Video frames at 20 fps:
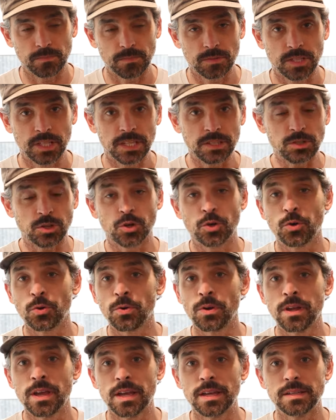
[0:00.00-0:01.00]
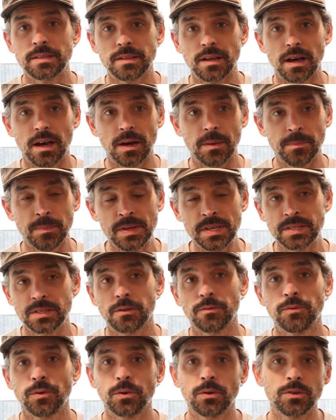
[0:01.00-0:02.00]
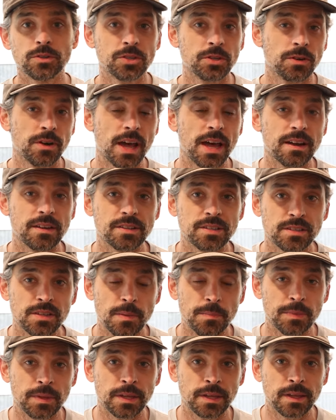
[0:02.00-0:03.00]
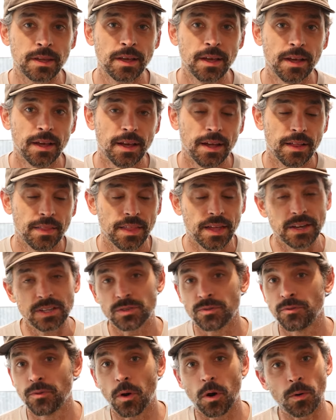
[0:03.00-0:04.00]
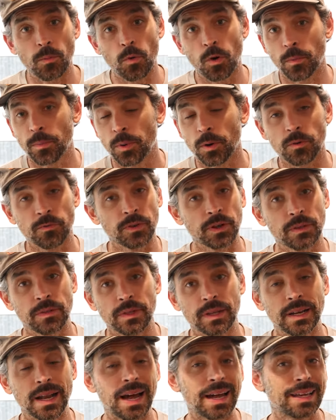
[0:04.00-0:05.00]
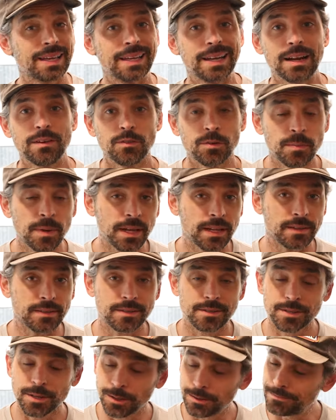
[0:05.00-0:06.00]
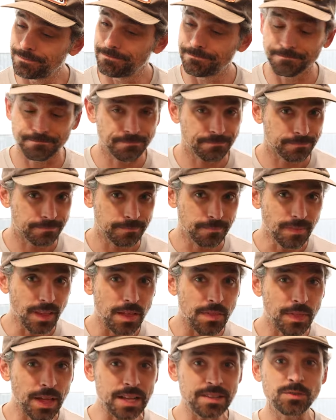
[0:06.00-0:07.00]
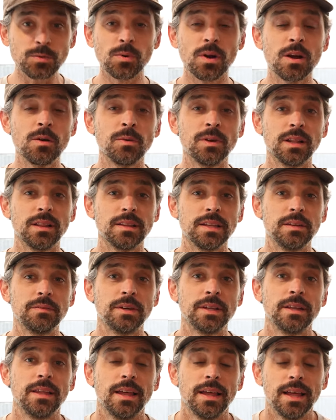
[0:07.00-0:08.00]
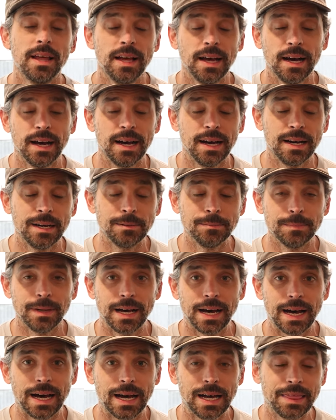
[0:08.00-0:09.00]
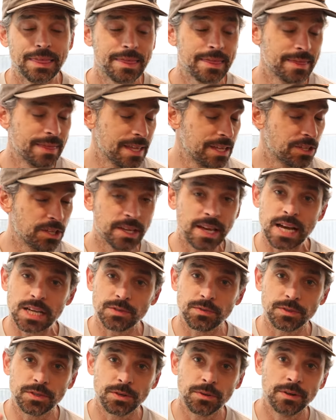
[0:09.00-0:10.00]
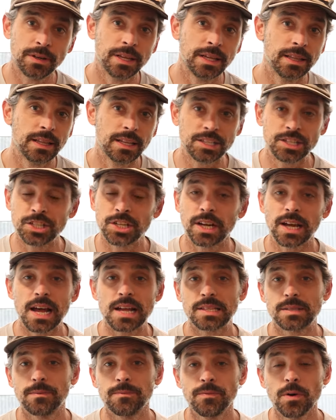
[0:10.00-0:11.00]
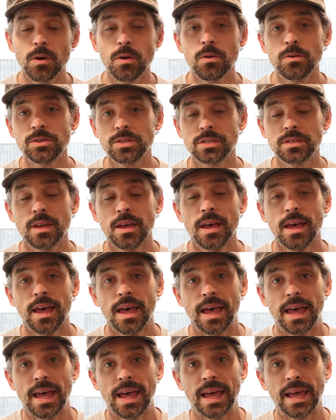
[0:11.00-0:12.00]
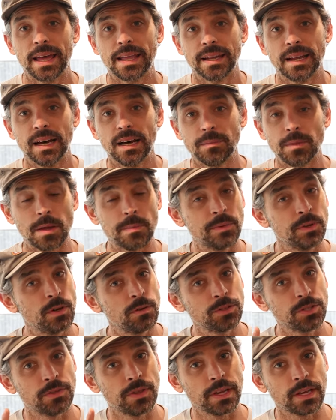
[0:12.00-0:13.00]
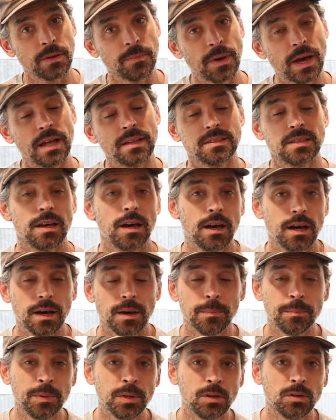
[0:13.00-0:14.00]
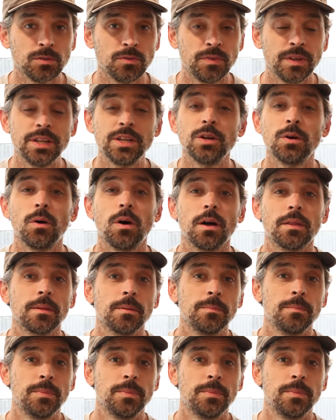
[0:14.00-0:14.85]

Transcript: to get to create a piece of furniture out of something that is far more perfect than I could ever make. So that's where I want to leave it. Um, I thank you guys for tuning in. Let's check out some photos and um, let me know what you think about a uh, build video on the